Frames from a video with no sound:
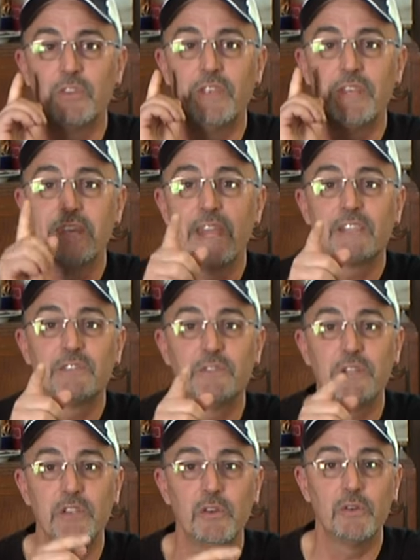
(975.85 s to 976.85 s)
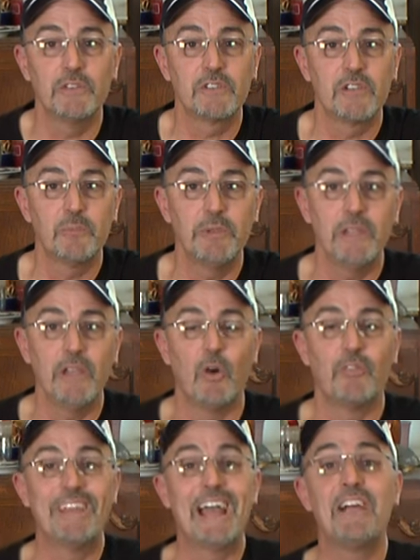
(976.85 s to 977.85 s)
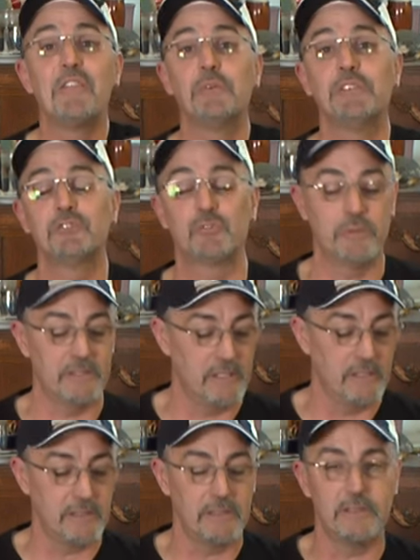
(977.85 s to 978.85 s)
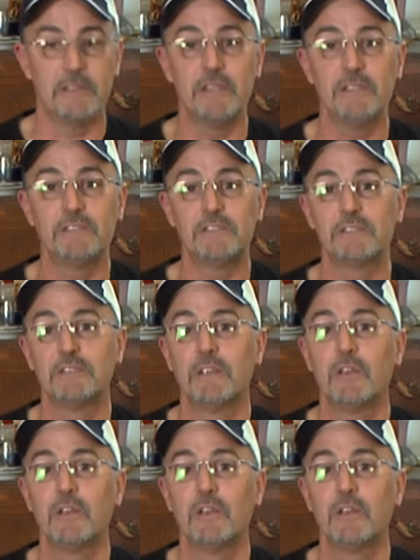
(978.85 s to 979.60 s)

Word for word: The next video is going to be on the other instrument that this